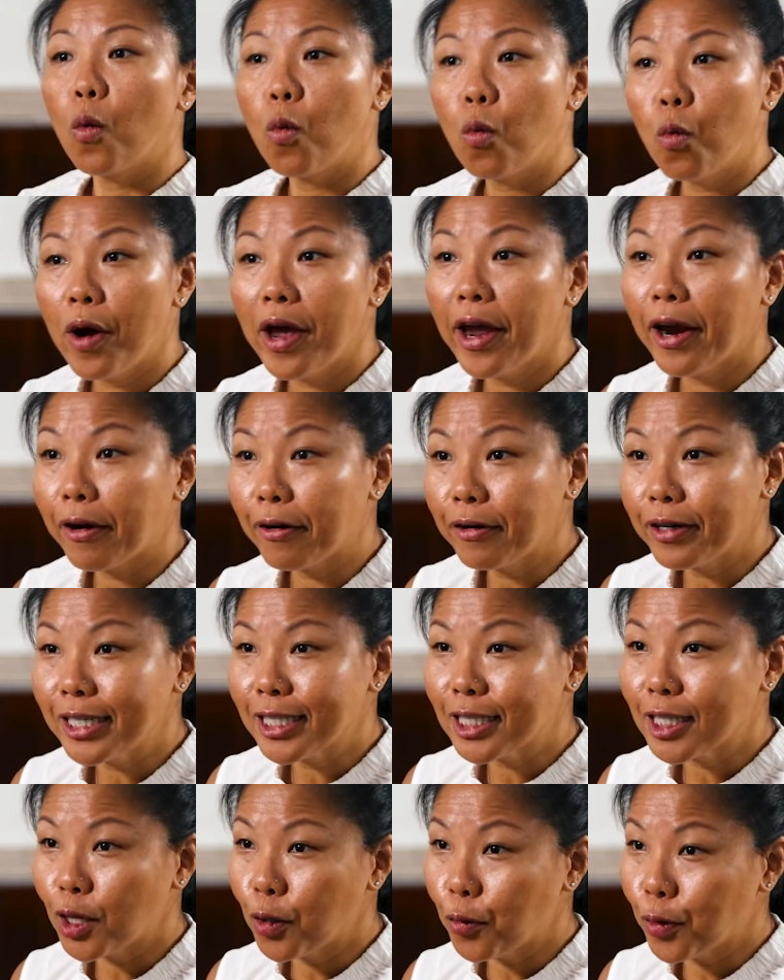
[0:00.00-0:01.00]
Where
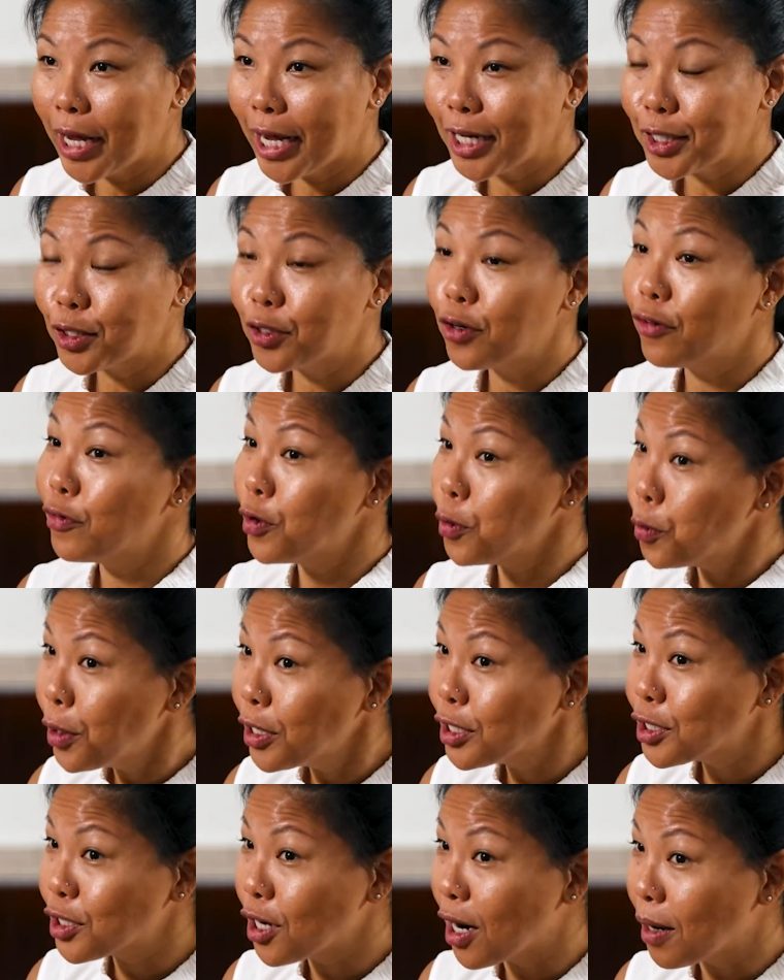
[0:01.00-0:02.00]
is the location of your
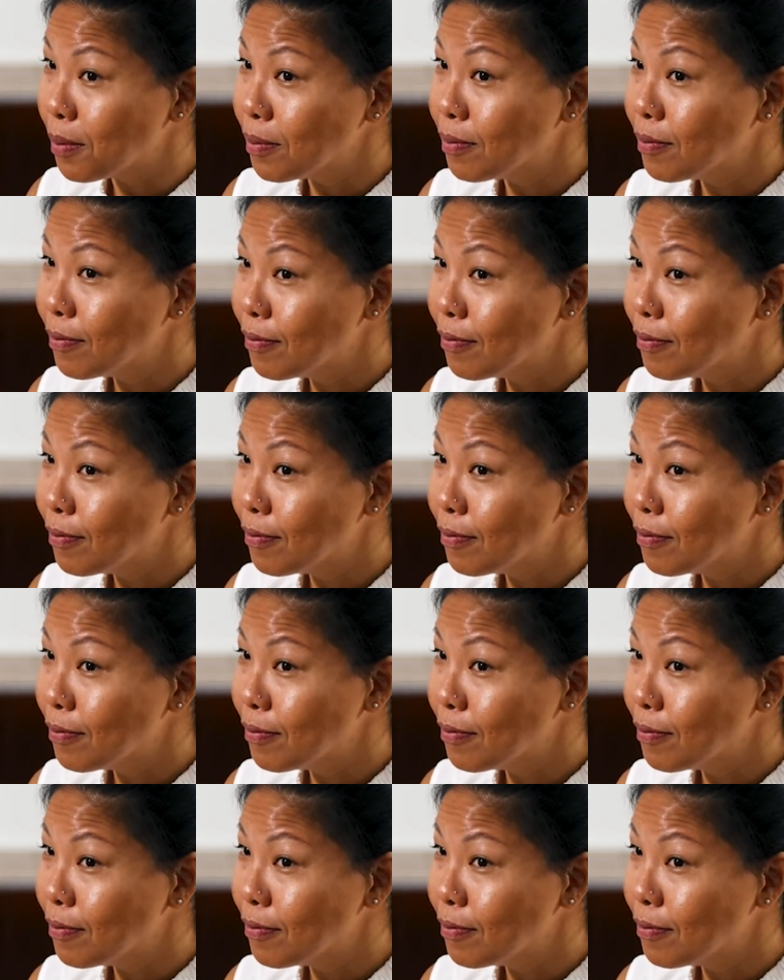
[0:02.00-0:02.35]
workshop?